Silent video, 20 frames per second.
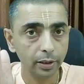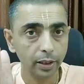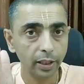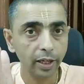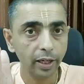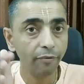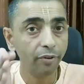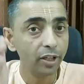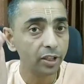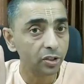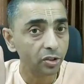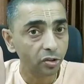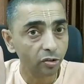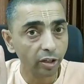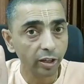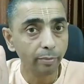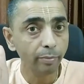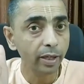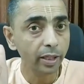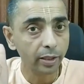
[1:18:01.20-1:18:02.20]
if it is
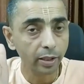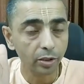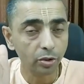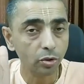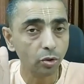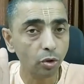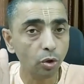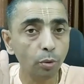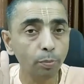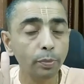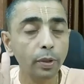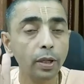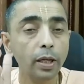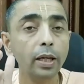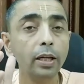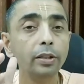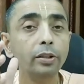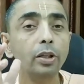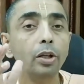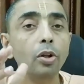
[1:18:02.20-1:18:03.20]
three meters rope,
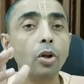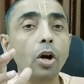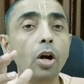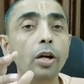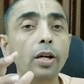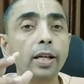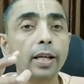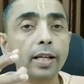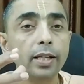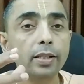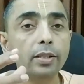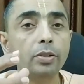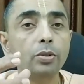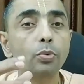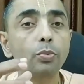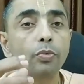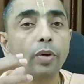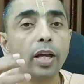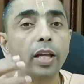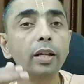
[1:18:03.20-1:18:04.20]
the Lord is
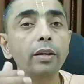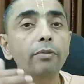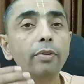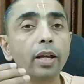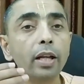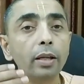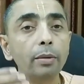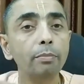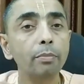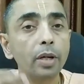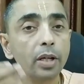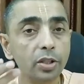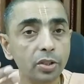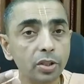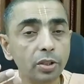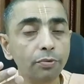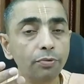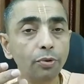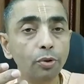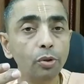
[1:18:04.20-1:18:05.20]
very, very
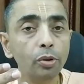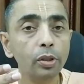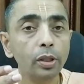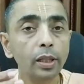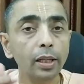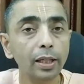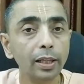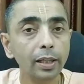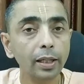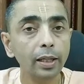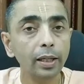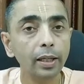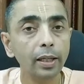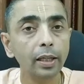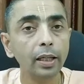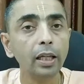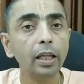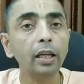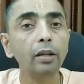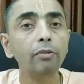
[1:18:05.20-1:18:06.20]
merciful.
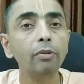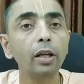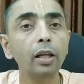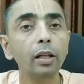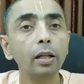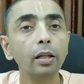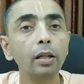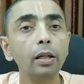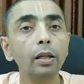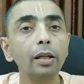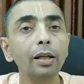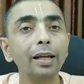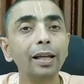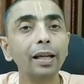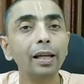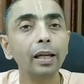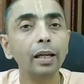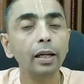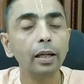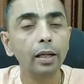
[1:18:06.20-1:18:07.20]
He will,
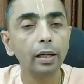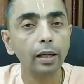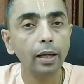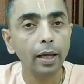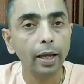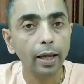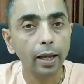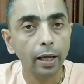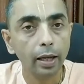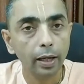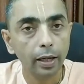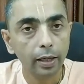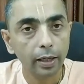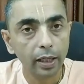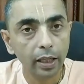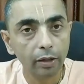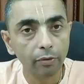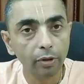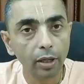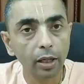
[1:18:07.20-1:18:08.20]

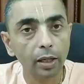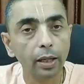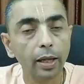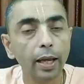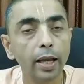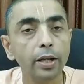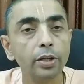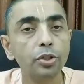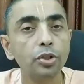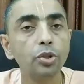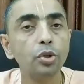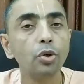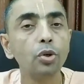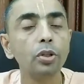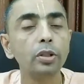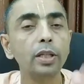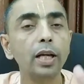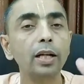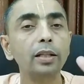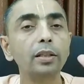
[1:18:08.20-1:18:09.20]
he will ensure
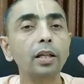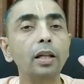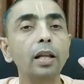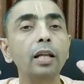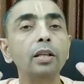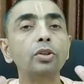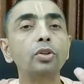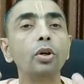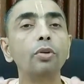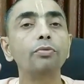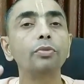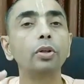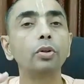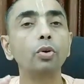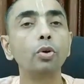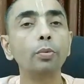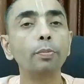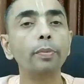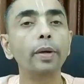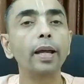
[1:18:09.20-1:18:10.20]
that the length of the
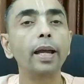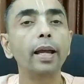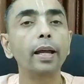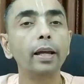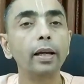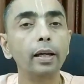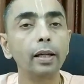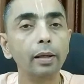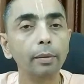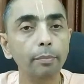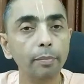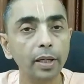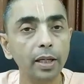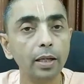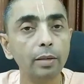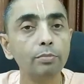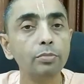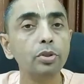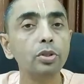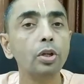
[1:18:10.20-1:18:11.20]
rope
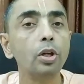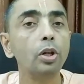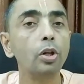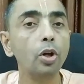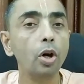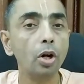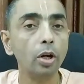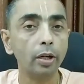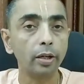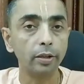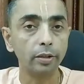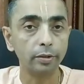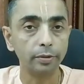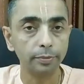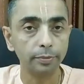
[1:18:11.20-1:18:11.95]
becomes longer.